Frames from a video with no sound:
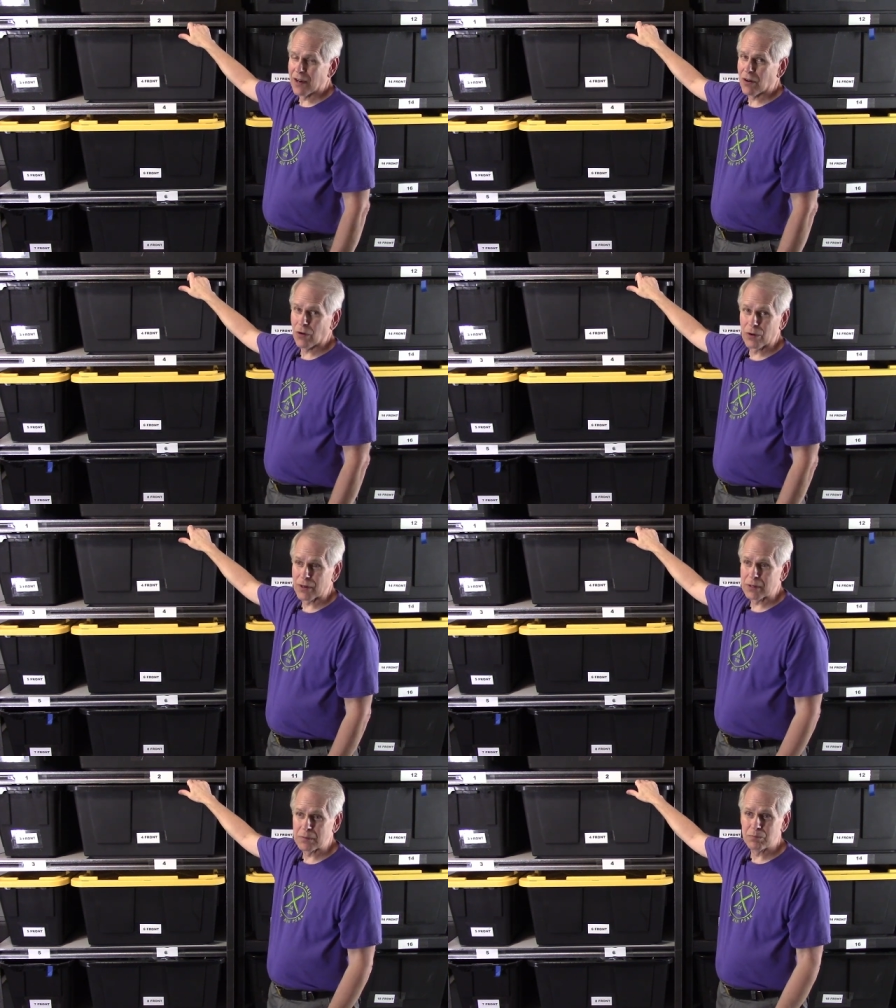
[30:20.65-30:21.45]

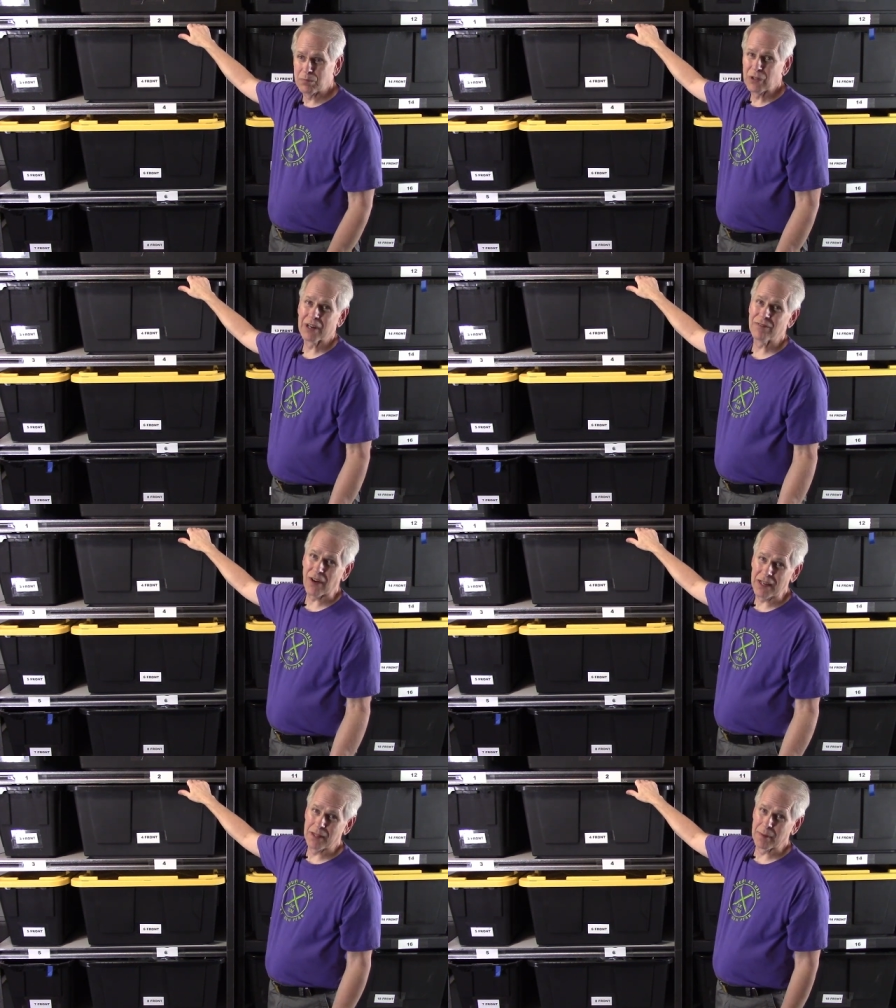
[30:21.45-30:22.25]
or you can
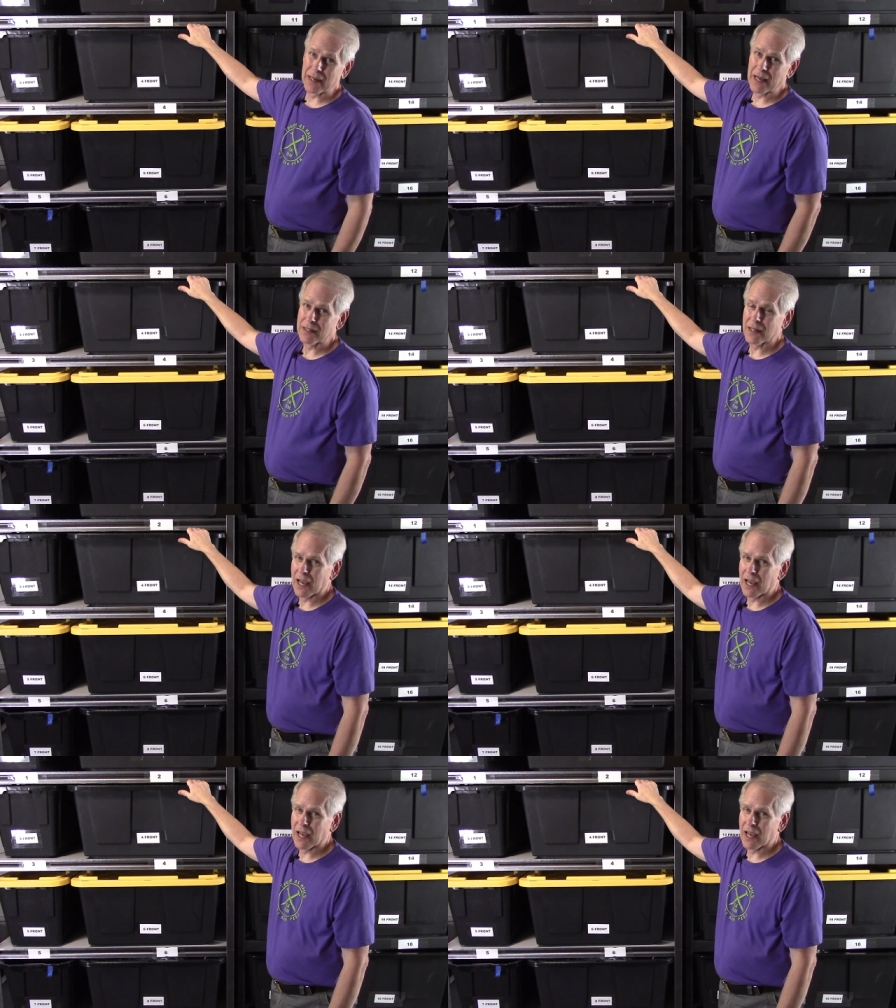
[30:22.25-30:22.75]
find them again.